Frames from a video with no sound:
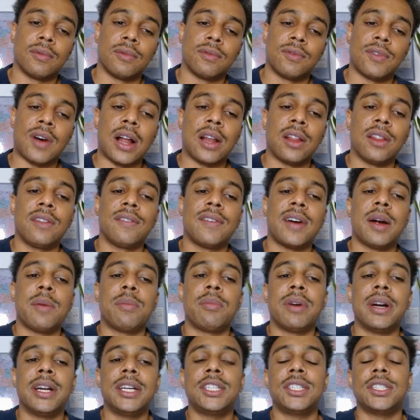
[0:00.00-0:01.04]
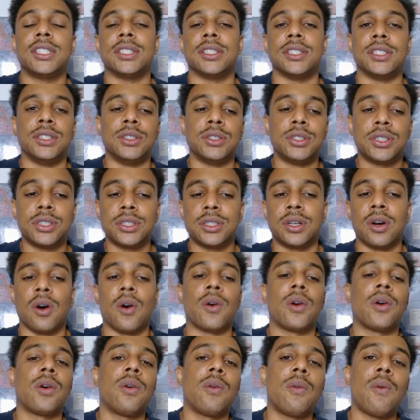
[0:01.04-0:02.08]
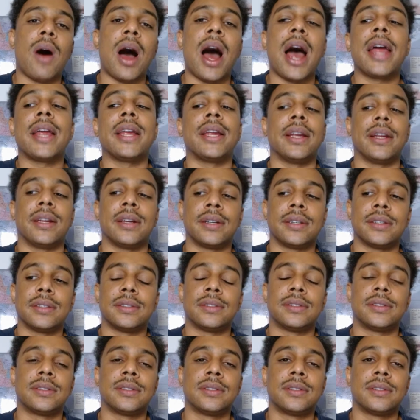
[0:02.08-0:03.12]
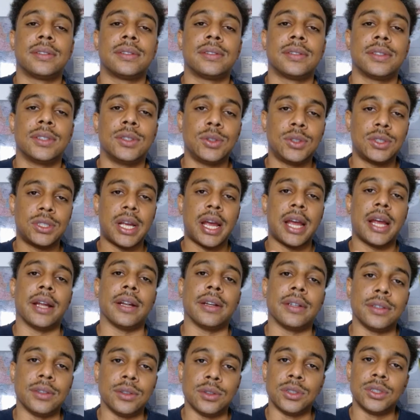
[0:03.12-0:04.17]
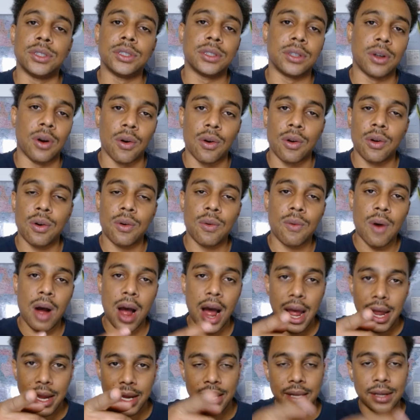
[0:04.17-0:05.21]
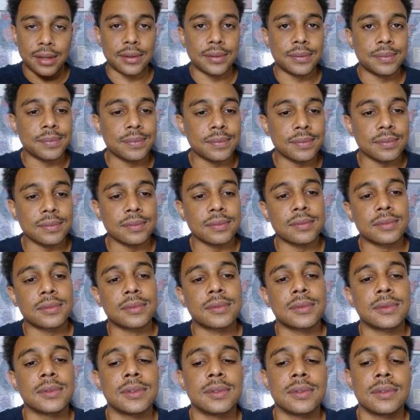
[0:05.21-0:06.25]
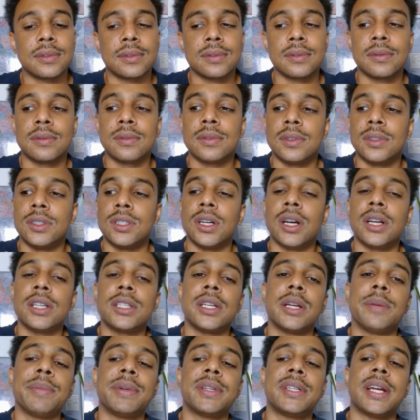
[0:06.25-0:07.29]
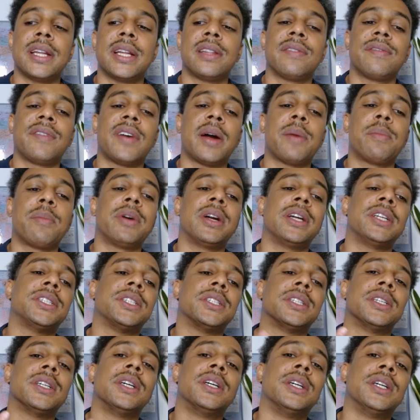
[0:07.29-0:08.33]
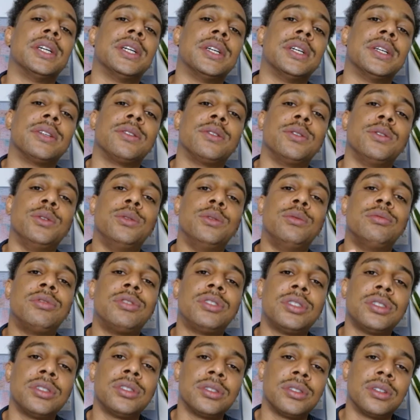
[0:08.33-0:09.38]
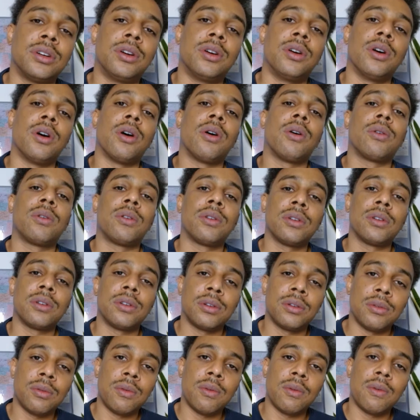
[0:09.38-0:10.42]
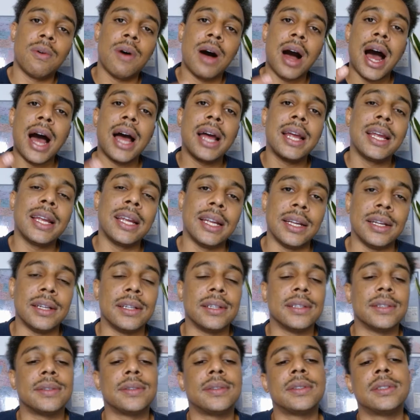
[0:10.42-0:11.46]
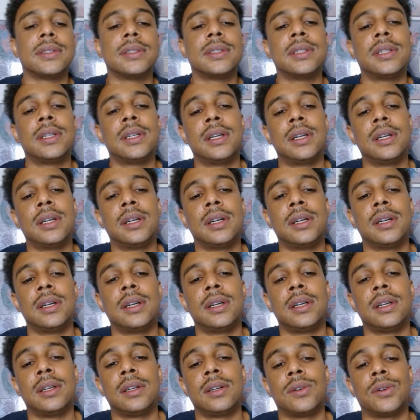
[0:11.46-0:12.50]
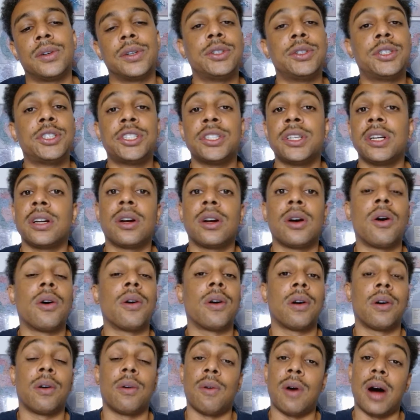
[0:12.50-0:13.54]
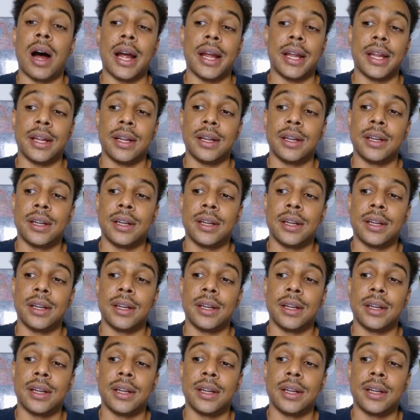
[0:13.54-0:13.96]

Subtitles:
Follow the vibration. You should go to Hawaii. You say it. You should go to Hawaii. Just imitate the vibration. You should go to Hawaii. Or you shouldn't go to Hawaii.